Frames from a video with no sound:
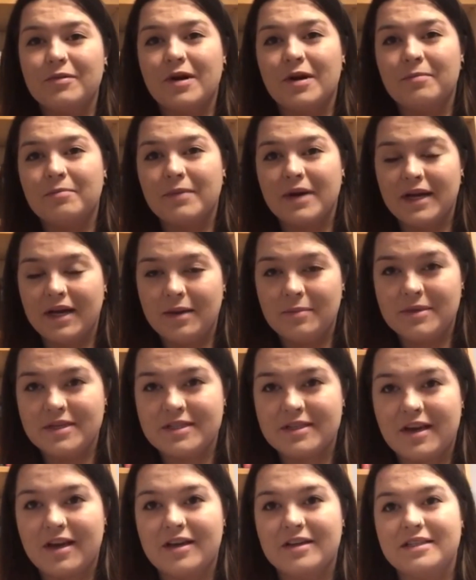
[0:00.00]
My name is
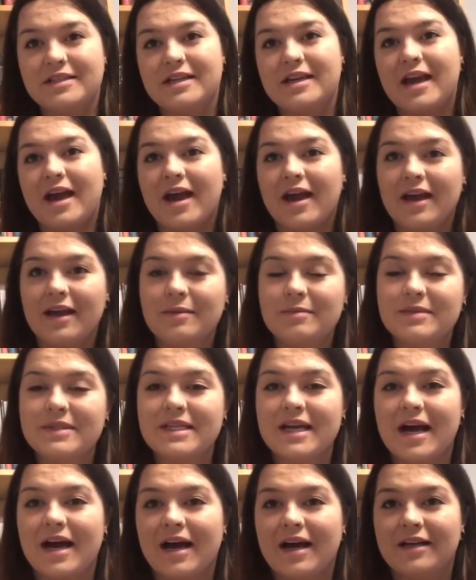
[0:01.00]
Kirsty Capes
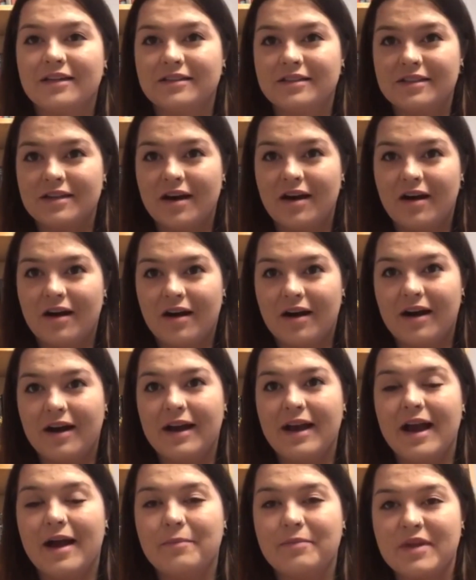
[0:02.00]
and
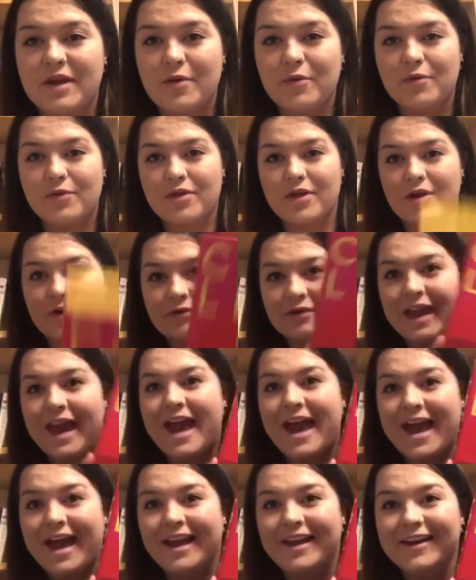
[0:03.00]
I am the author of
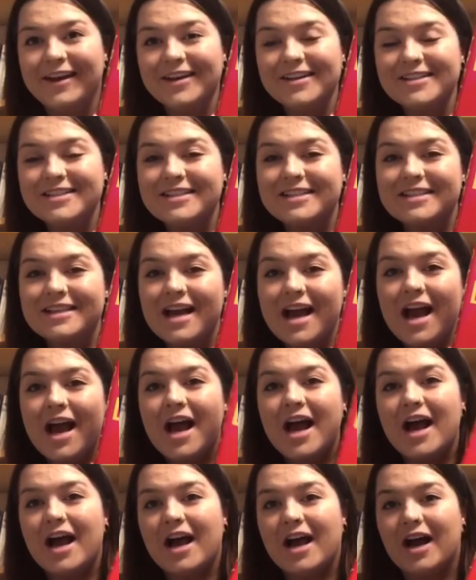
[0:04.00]
Careless,
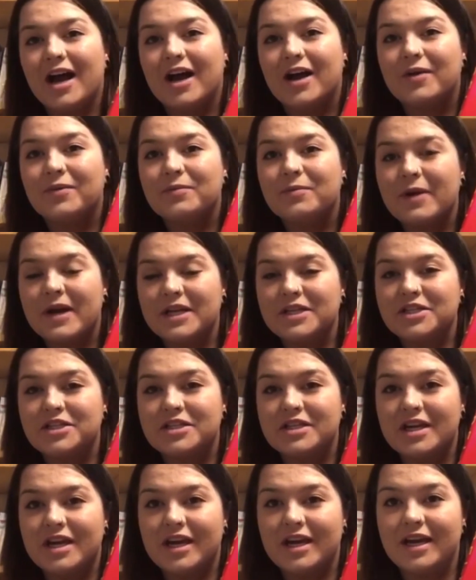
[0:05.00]

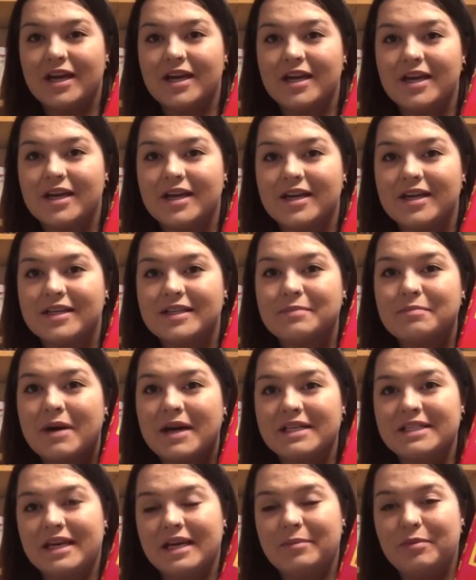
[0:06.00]
which is
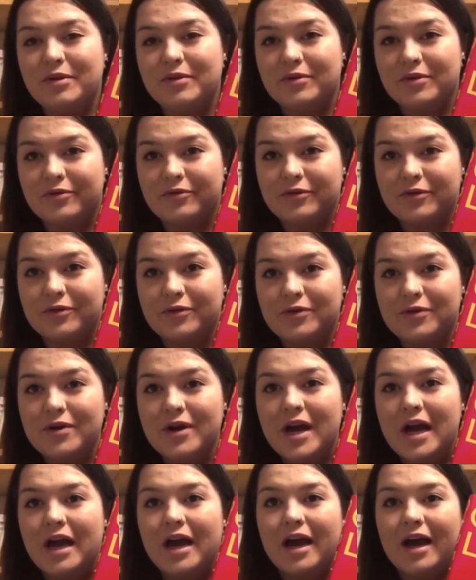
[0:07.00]
my debut novel,
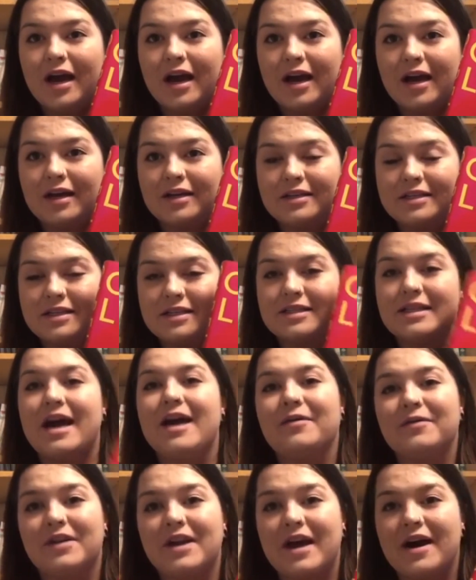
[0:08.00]
and it's
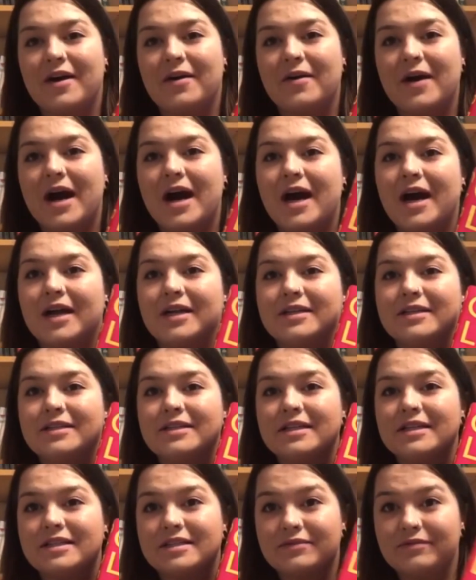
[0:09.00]
out now and
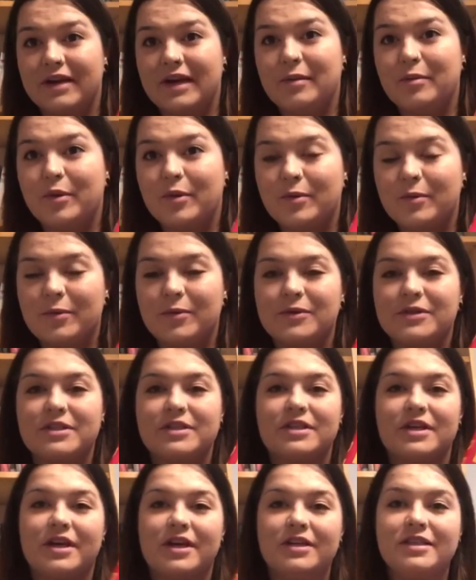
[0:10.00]
it's available at
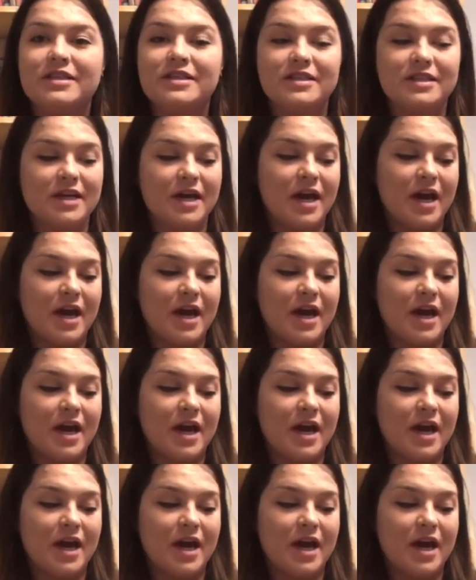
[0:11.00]
Waterstones.